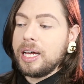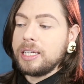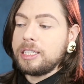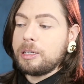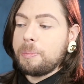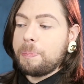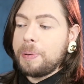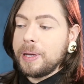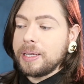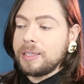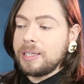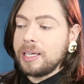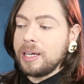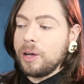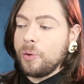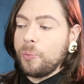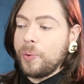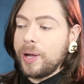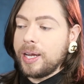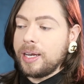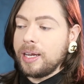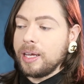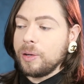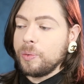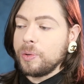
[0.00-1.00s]
depicting a
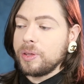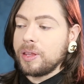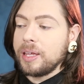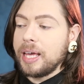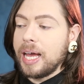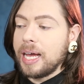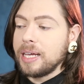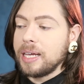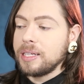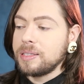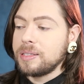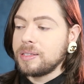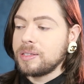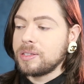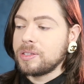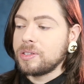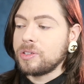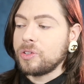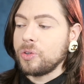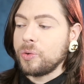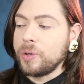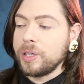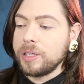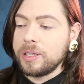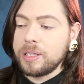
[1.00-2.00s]
wedding with guests
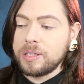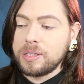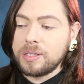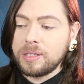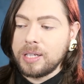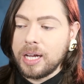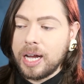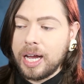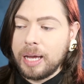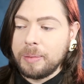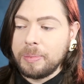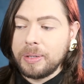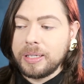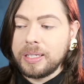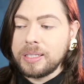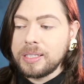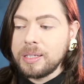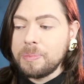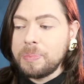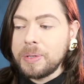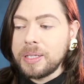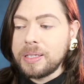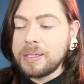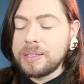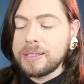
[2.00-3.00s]
during this time. It
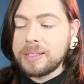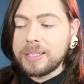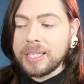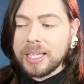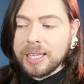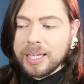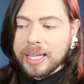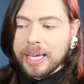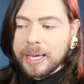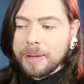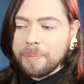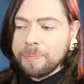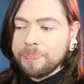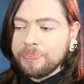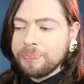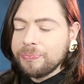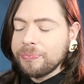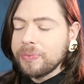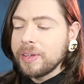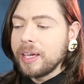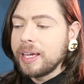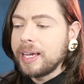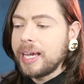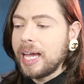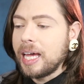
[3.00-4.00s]
is a bit silly.
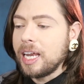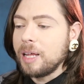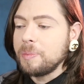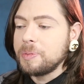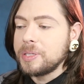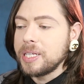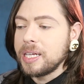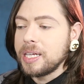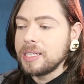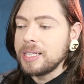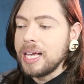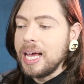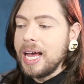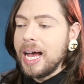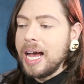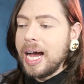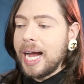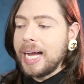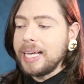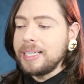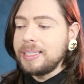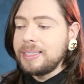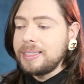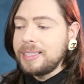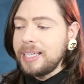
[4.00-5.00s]
Caleb says,
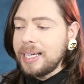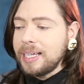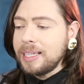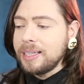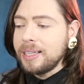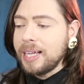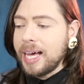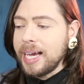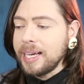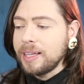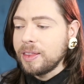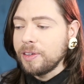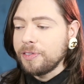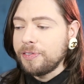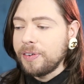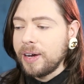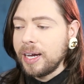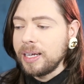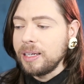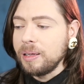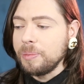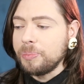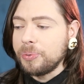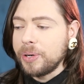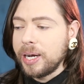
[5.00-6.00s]
I did like the
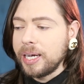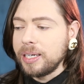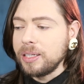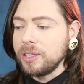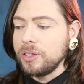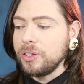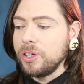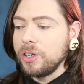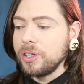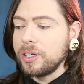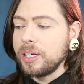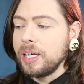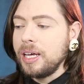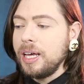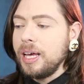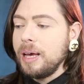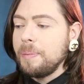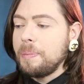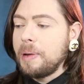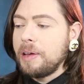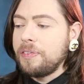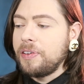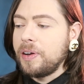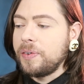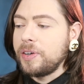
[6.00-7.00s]
final bridal look.
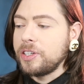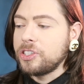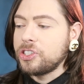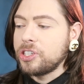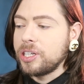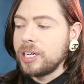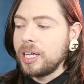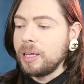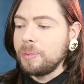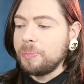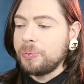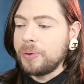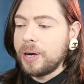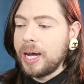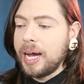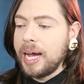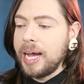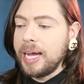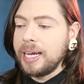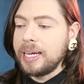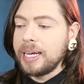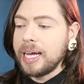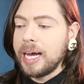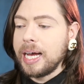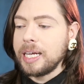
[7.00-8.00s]
My favorite Chanel
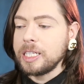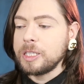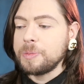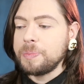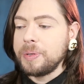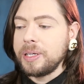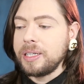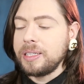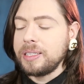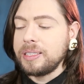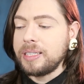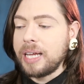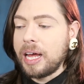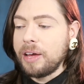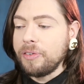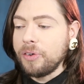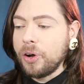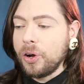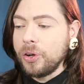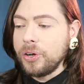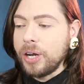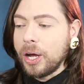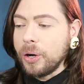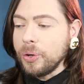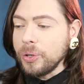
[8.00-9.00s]
bride has been
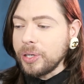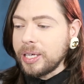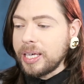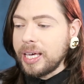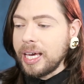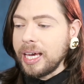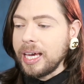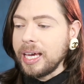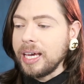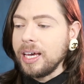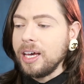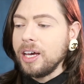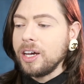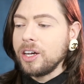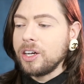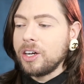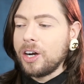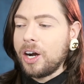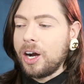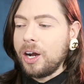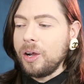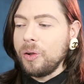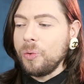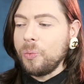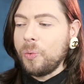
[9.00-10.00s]
Devon Aoki.
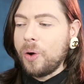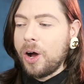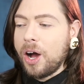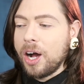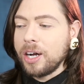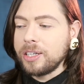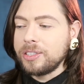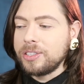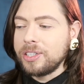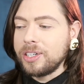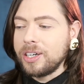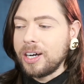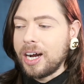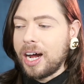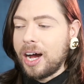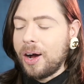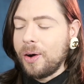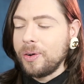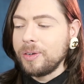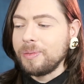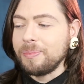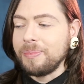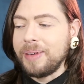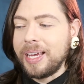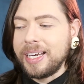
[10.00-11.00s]
Karl walked her
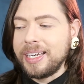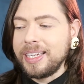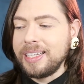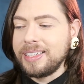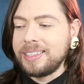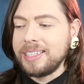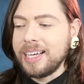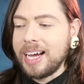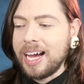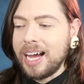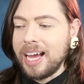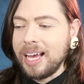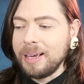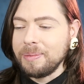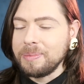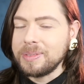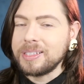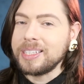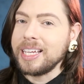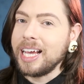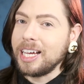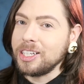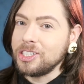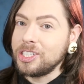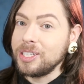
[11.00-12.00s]
out many
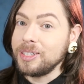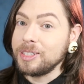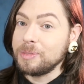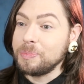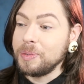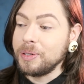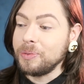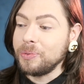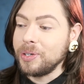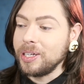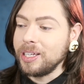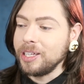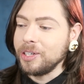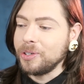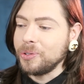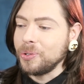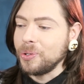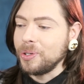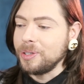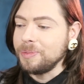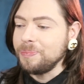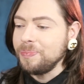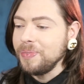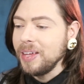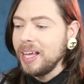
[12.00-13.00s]
times. Yeah, she has been really
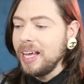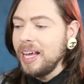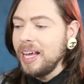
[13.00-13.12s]
cool.